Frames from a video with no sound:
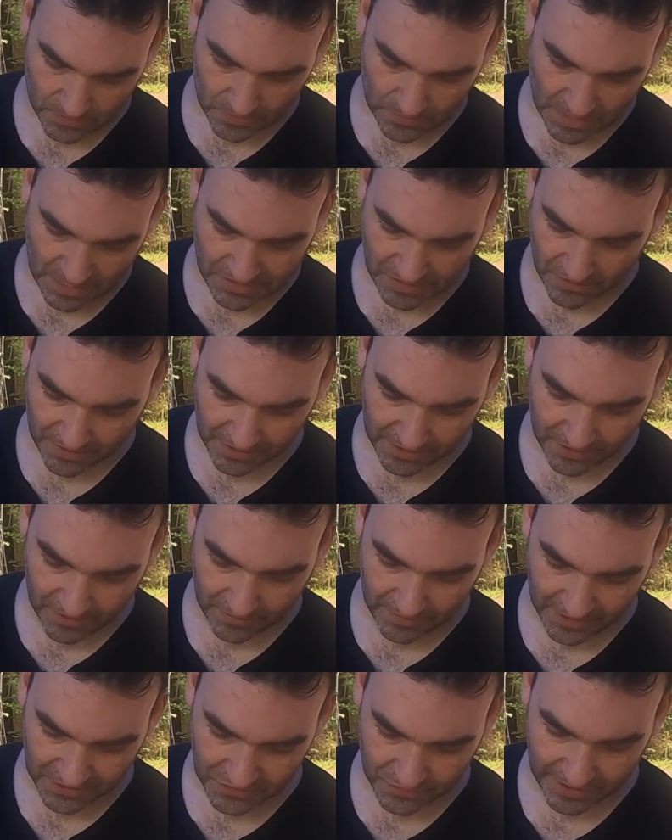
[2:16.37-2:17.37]
That's all you do.
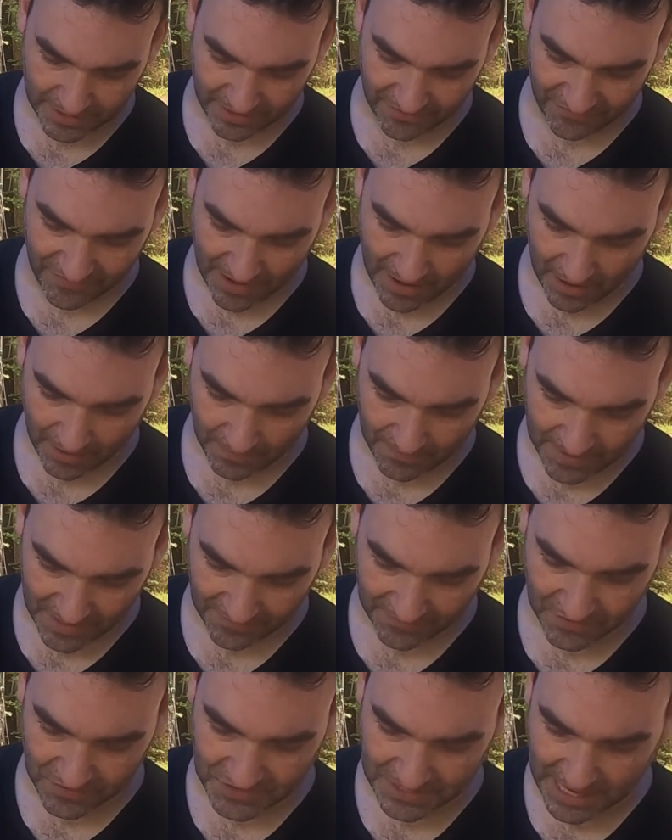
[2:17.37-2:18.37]
It's ready to fire.
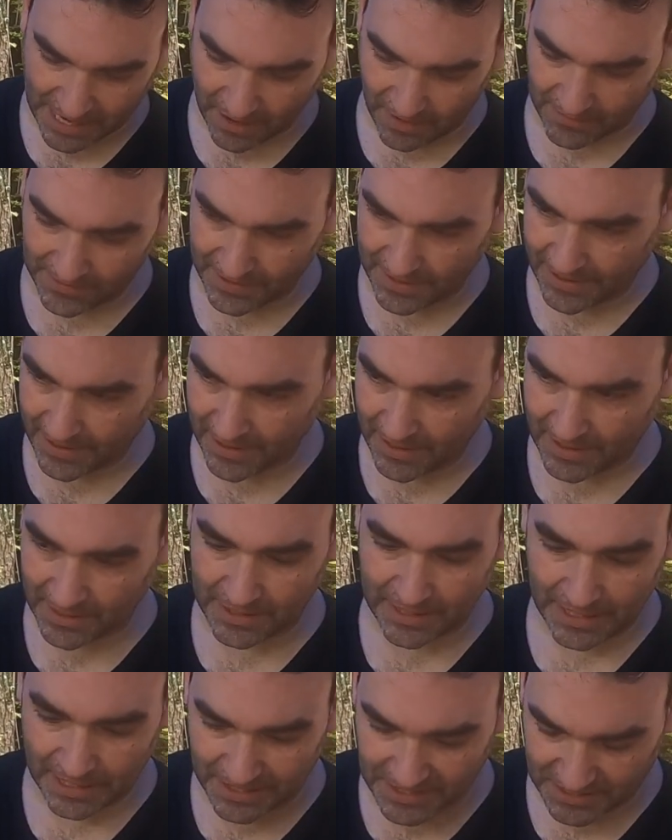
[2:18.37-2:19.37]
If there's air in the
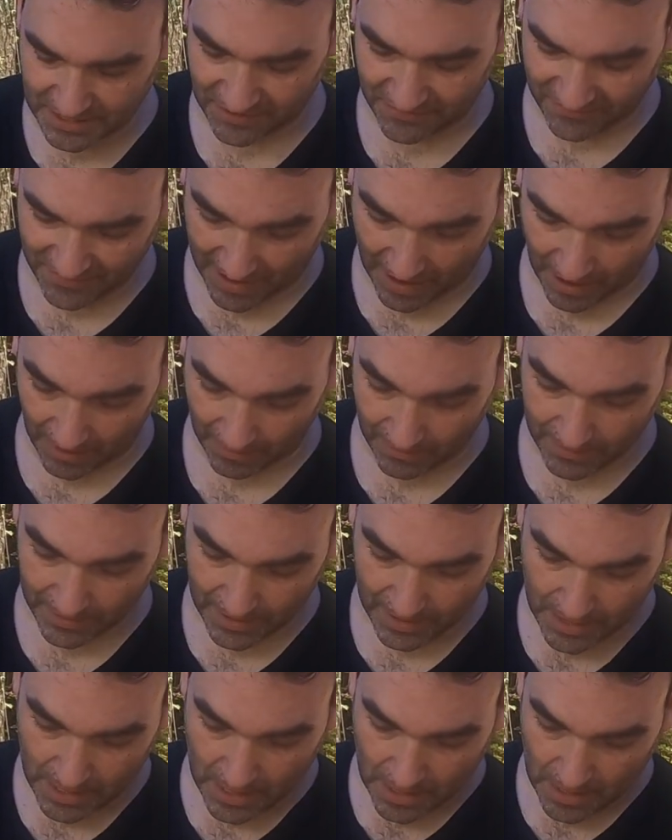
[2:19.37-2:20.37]
gun, it's going to fire.
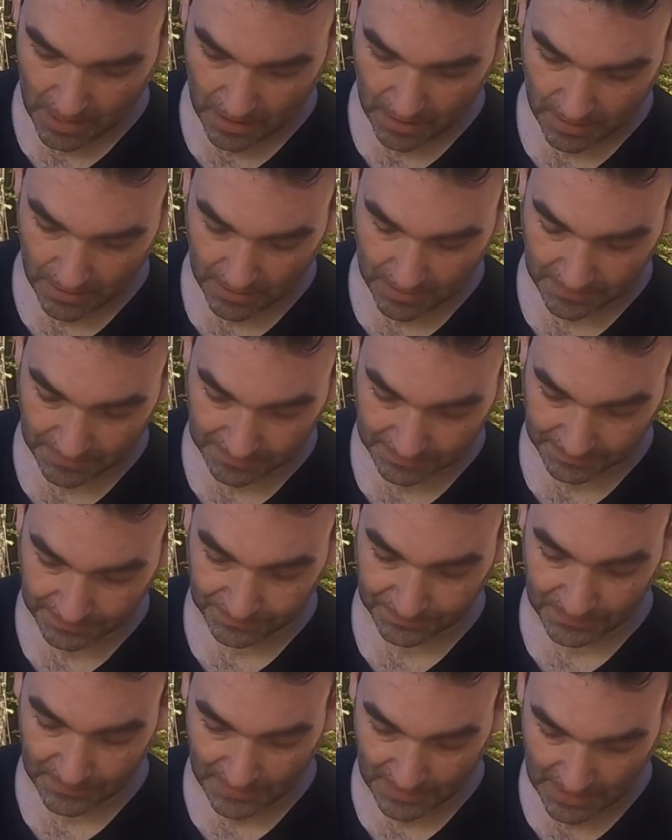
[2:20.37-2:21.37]
And it has a
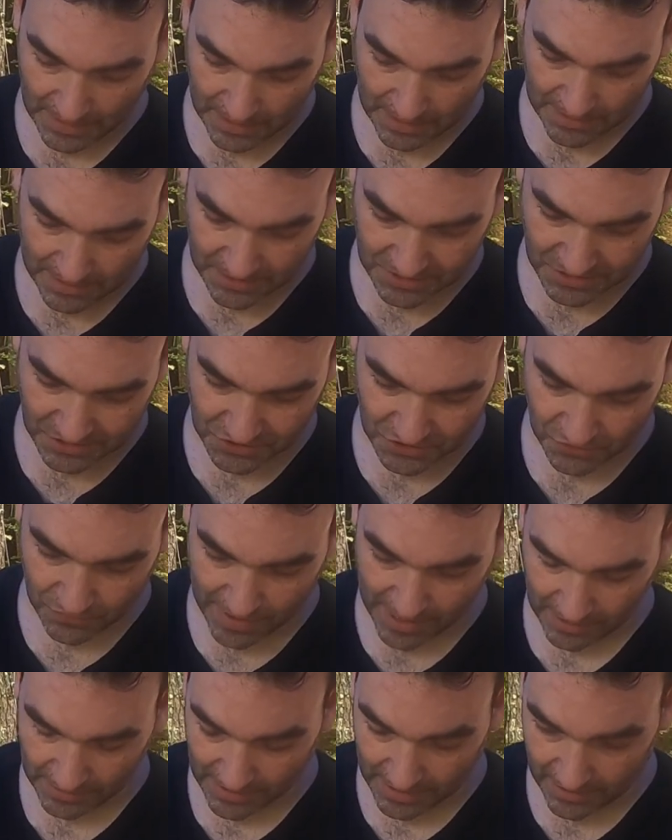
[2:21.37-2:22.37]
regulator. This is your
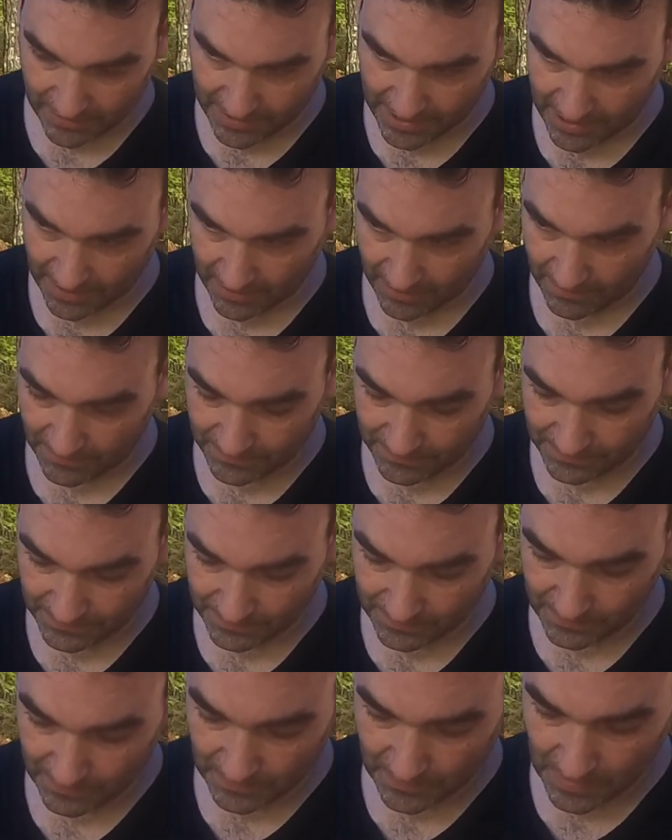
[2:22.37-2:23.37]
regulator here.
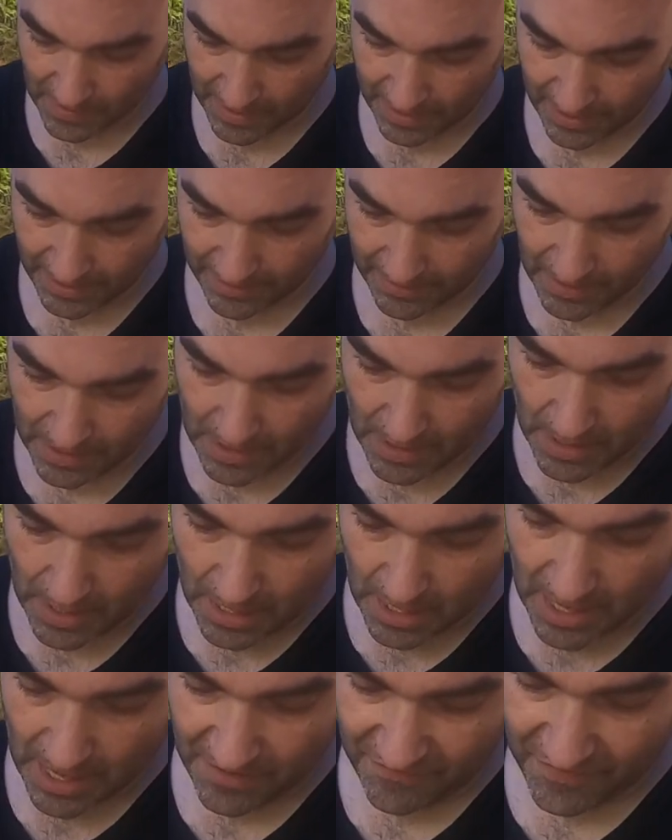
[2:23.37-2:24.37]
Okay.
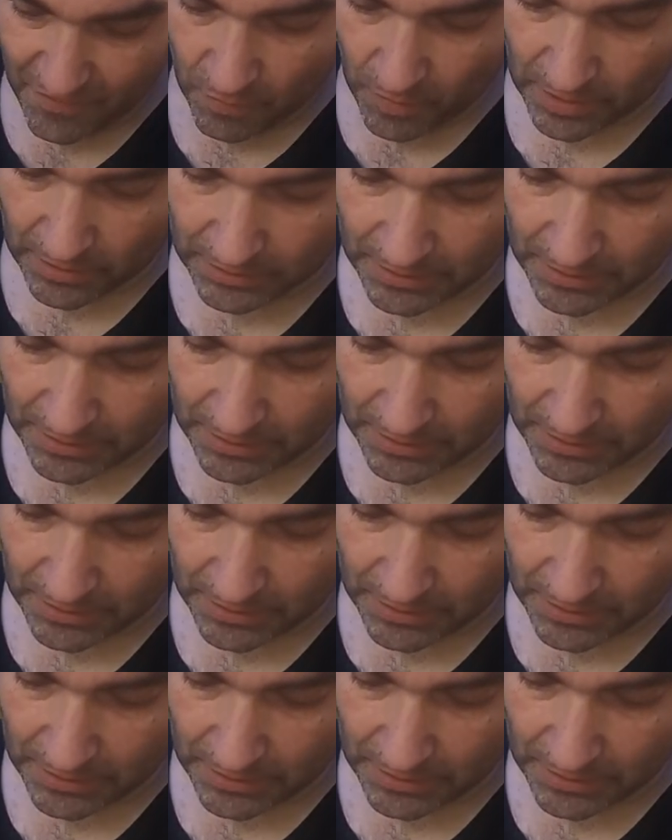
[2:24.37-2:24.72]
If you want to